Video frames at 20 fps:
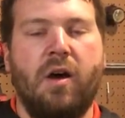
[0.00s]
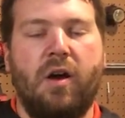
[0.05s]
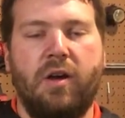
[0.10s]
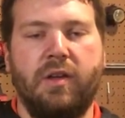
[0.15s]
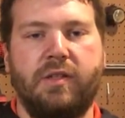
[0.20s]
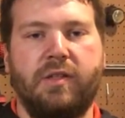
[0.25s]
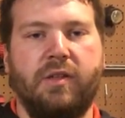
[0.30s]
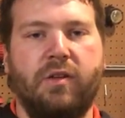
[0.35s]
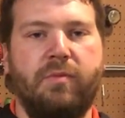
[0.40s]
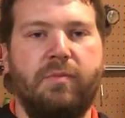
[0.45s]

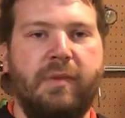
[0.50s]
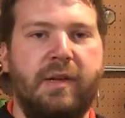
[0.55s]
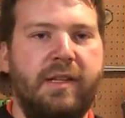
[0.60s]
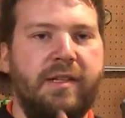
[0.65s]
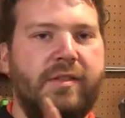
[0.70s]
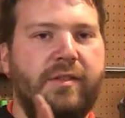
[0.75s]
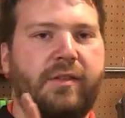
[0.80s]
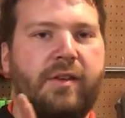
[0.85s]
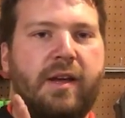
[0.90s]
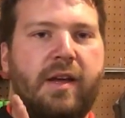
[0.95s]
Also, my
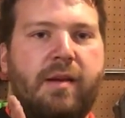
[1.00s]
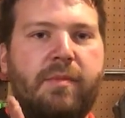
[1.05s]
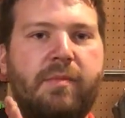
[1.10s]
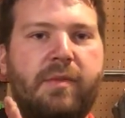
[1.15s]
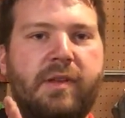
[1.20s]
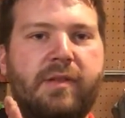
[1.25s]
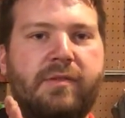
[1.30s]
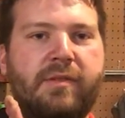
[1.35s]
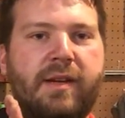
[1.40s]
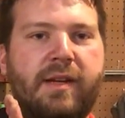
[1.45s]

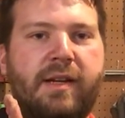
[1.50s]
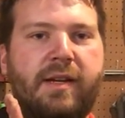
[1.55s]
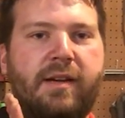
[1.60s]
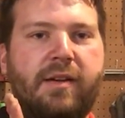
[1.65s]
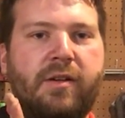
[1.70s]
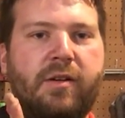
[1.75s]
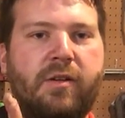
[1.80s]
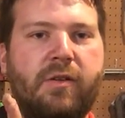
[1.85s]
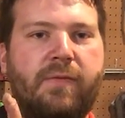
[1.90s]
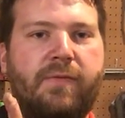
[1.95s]
Instagram is right
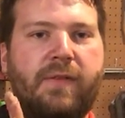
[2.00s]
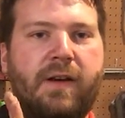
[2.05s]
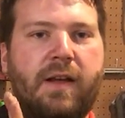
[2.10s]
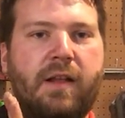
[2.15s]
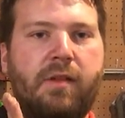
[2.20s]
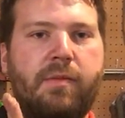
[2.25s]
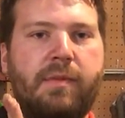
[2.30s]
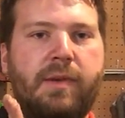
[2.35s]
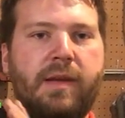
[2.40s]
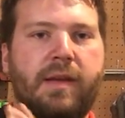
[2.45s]
here. Go
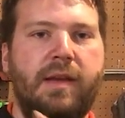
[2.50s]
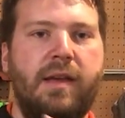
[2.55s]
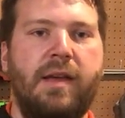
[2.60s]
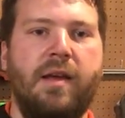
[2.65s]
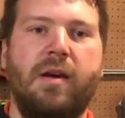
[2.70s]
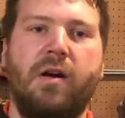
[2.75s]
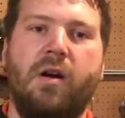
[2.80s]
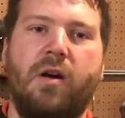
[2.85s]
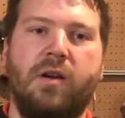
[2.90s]
follow me.